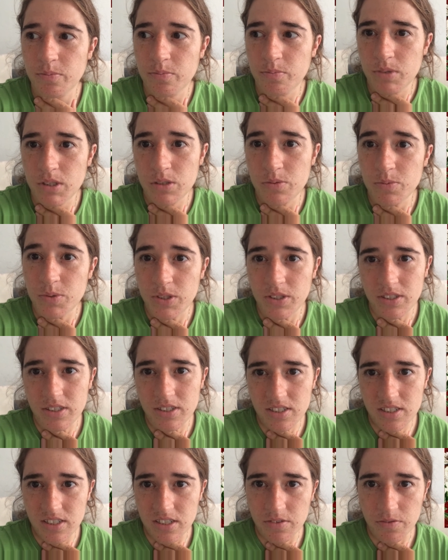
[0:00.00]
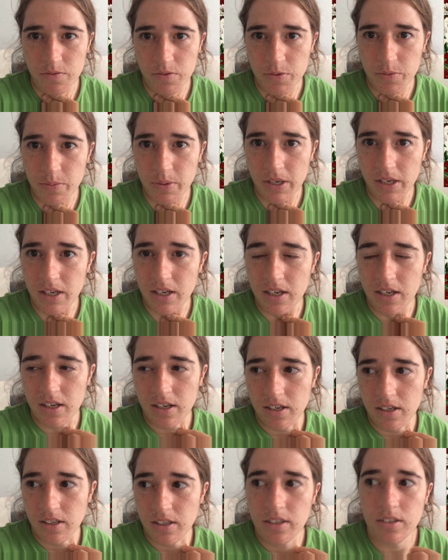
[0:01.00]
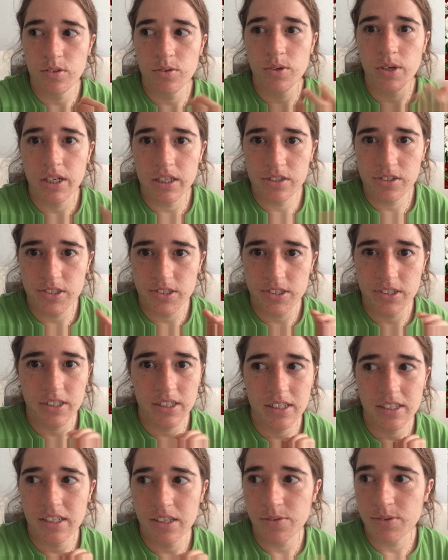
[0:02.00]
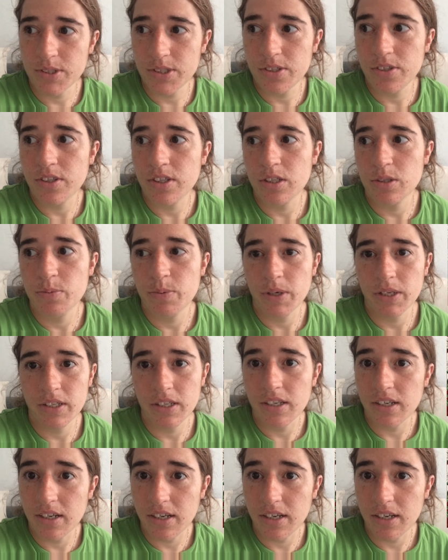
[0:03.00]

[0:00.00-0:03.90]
much more interesting for me, and it took a turn that I was not expecting,